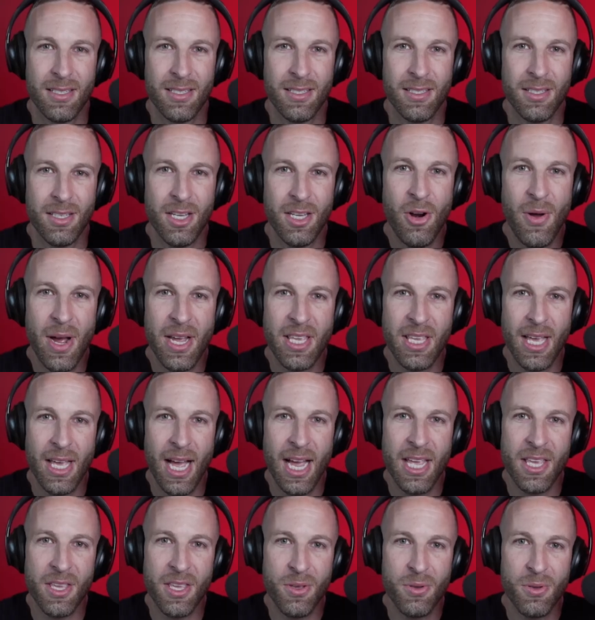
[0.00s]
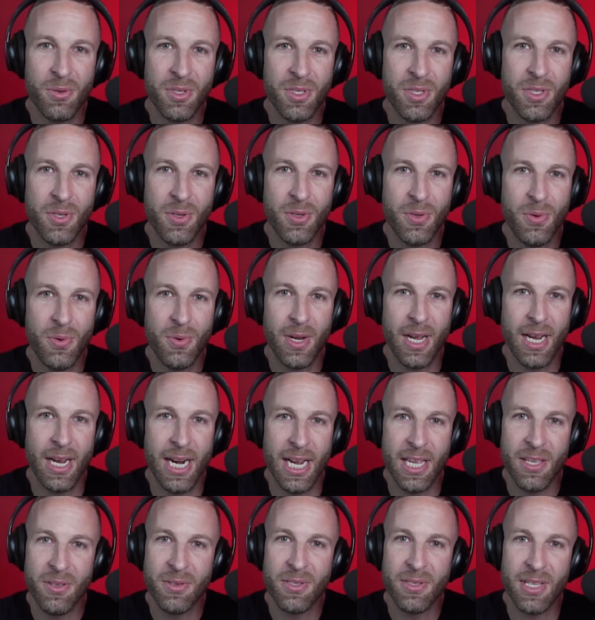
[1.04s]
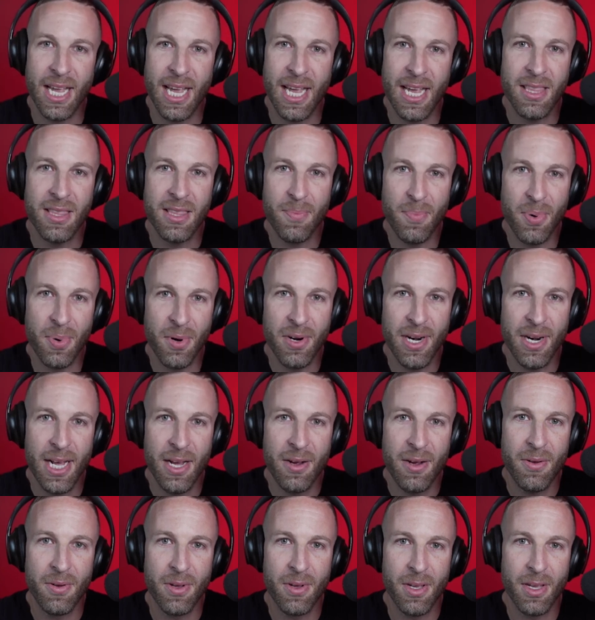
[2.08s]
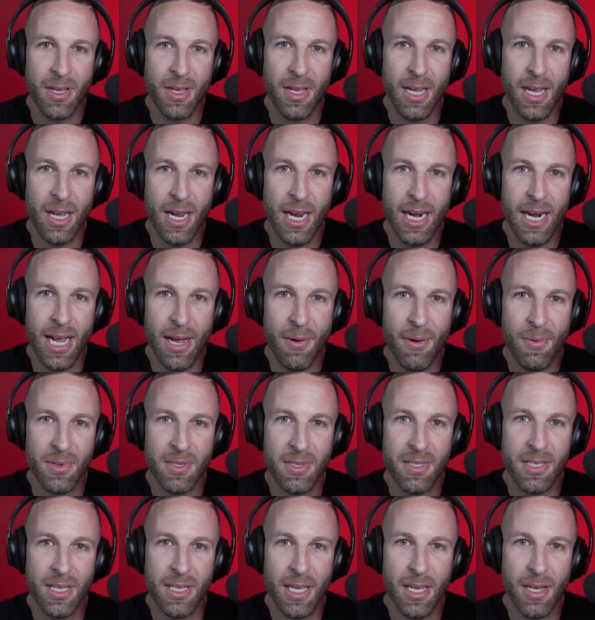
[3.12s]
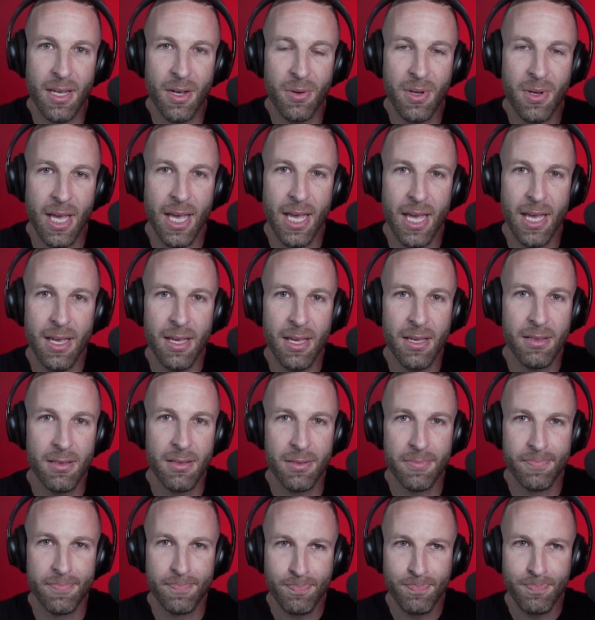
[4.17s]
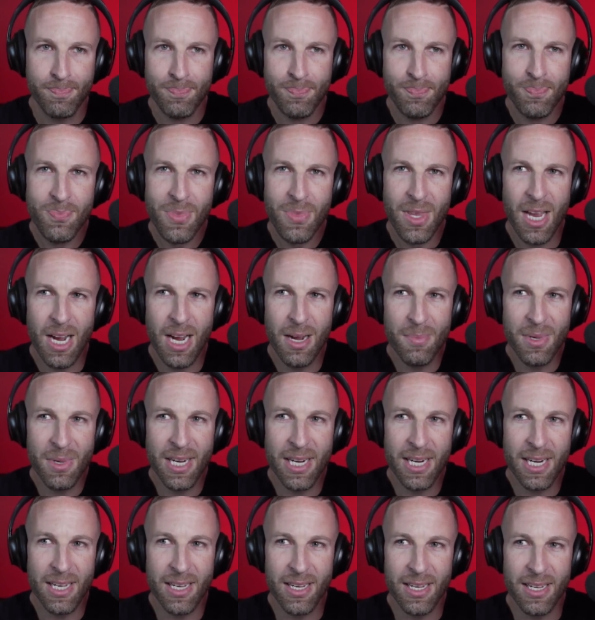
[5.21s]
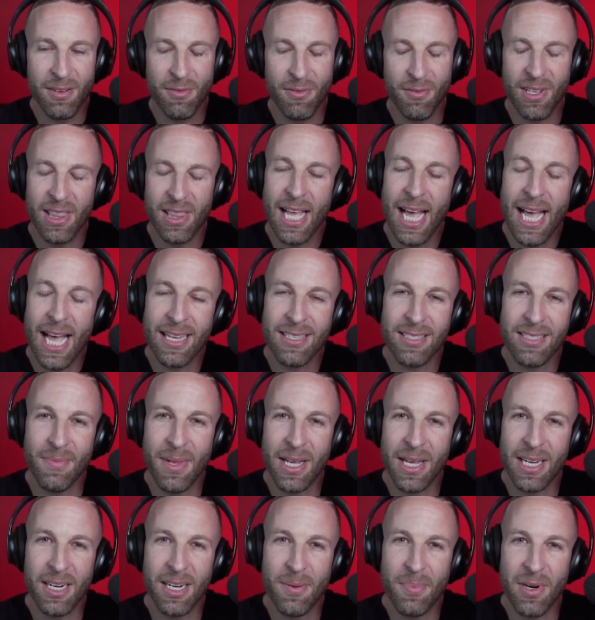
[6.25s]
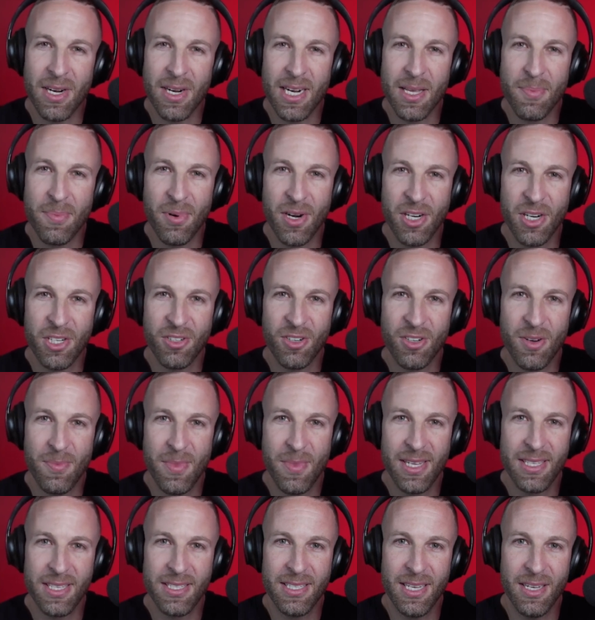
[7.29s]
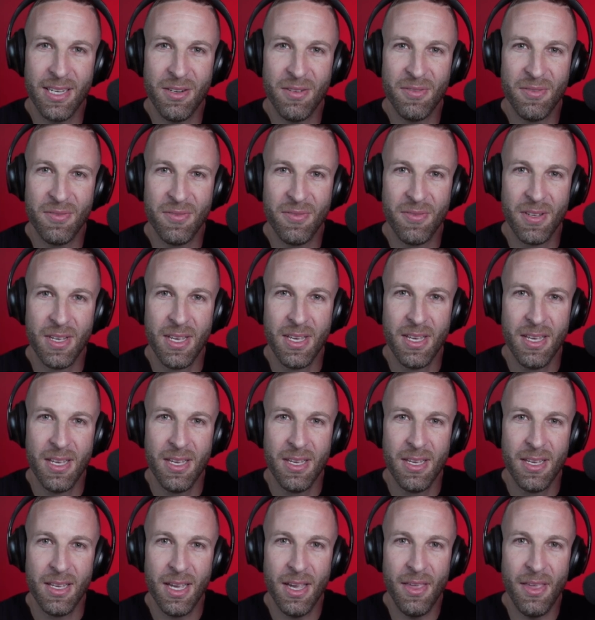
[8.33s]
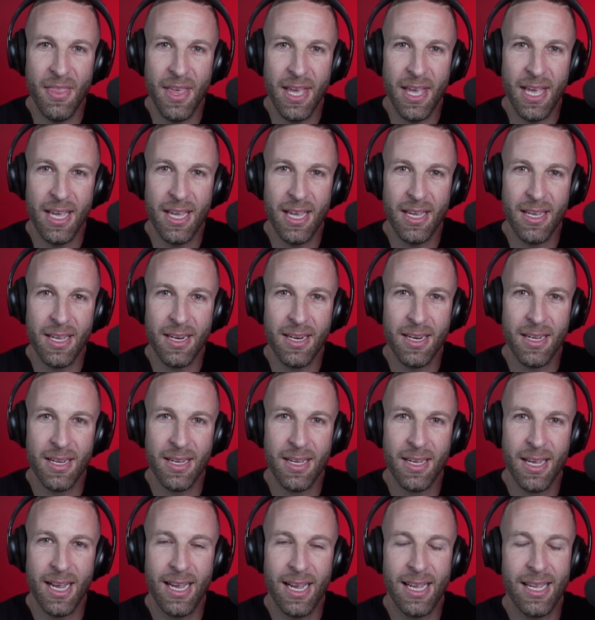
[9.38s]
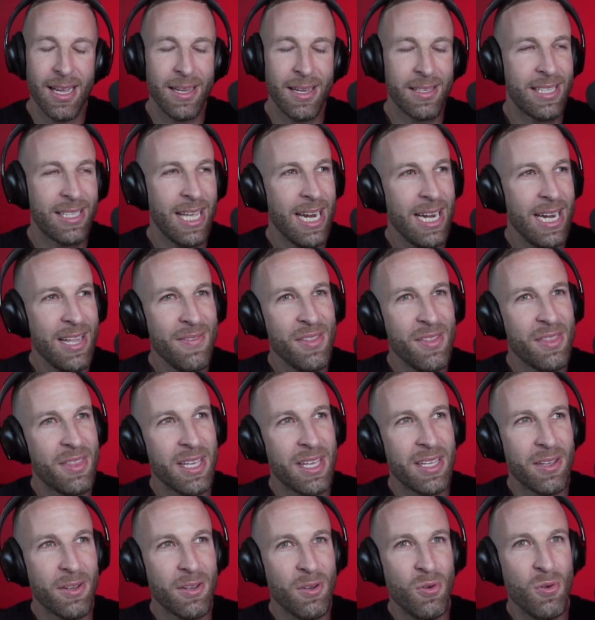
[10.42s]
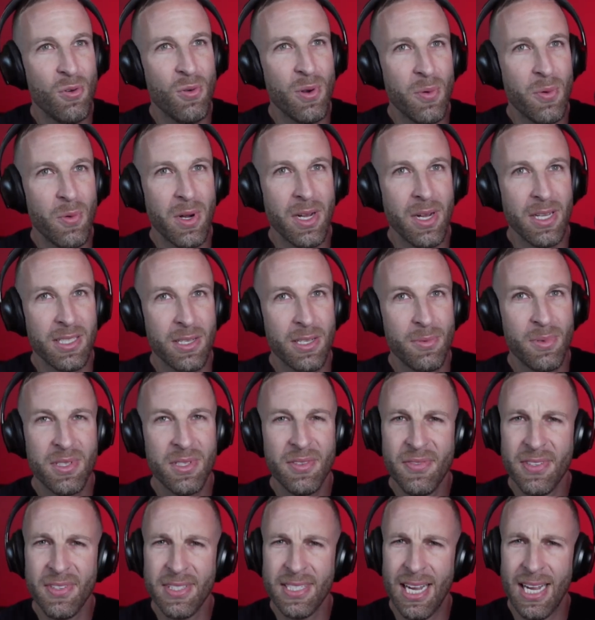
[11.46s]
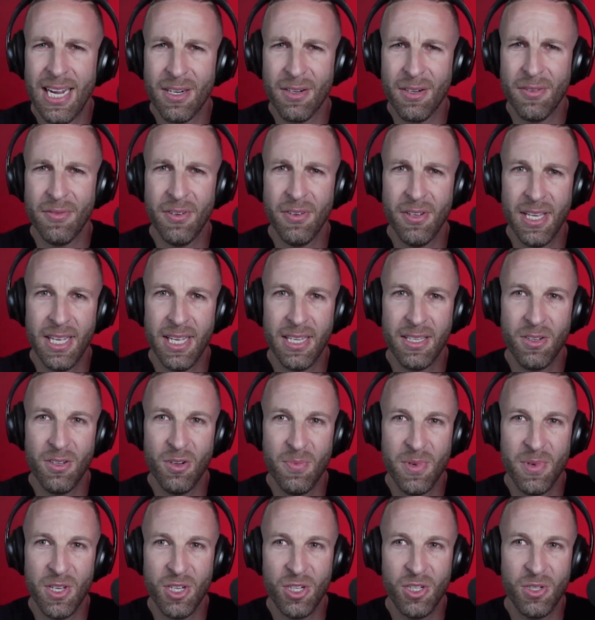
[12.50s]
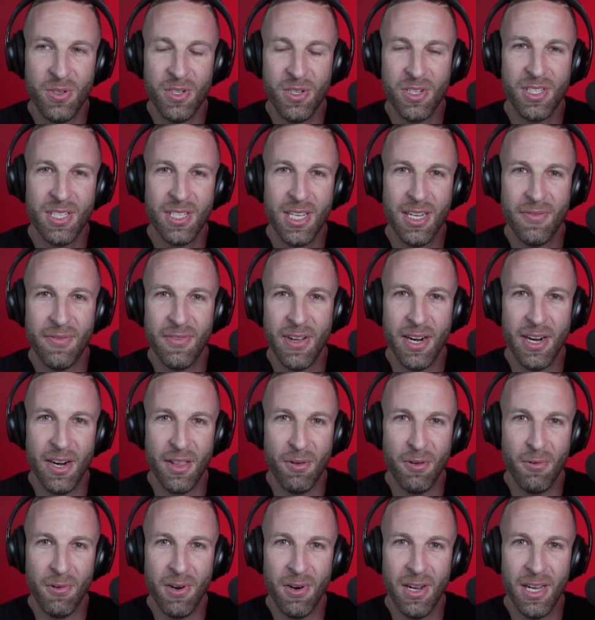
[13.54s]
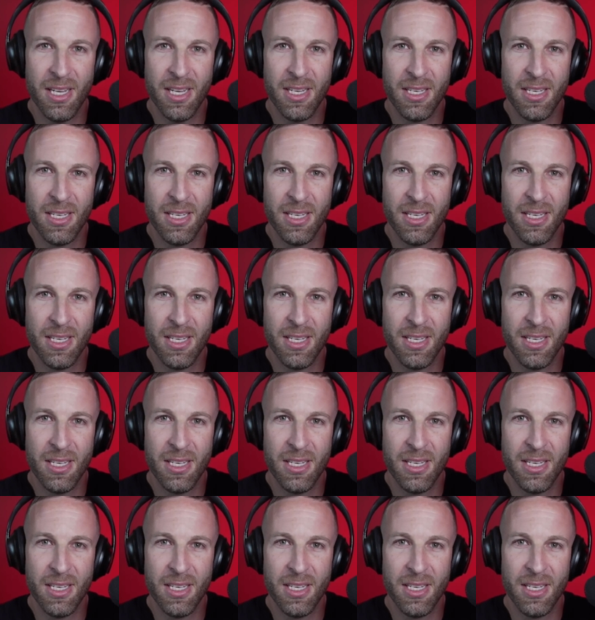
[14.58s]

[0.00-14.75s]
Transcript: You know, I I used to, and I used to hate the burnout, and I would say, okay, I'm gonna relax. I'm not gonna put any pressure on myself. And then I, I can't even think of who it was. It was a photographer that told me, shoot yourself out of the rut.